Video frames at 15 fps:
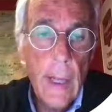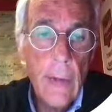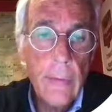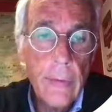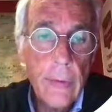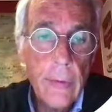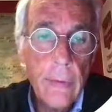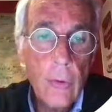
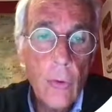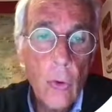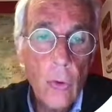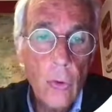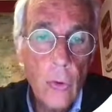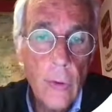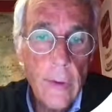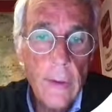assess
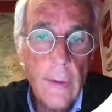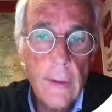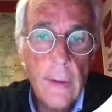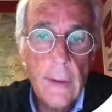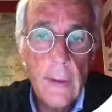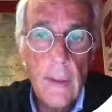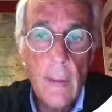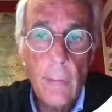
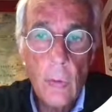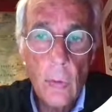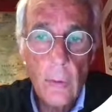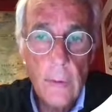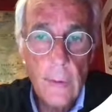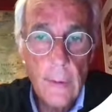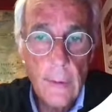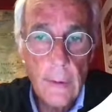chorionicity,
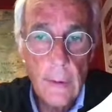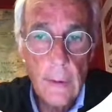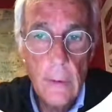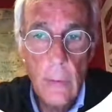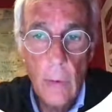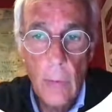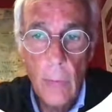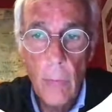amnionicity
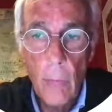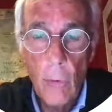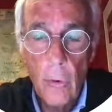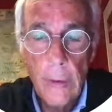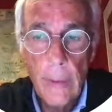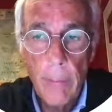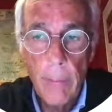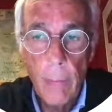in a
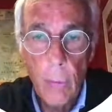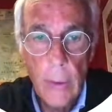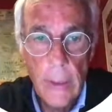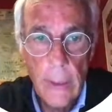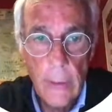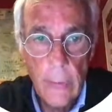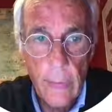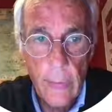multiple
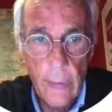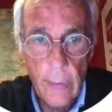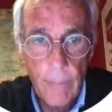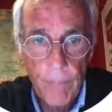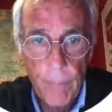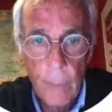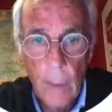pregnancy,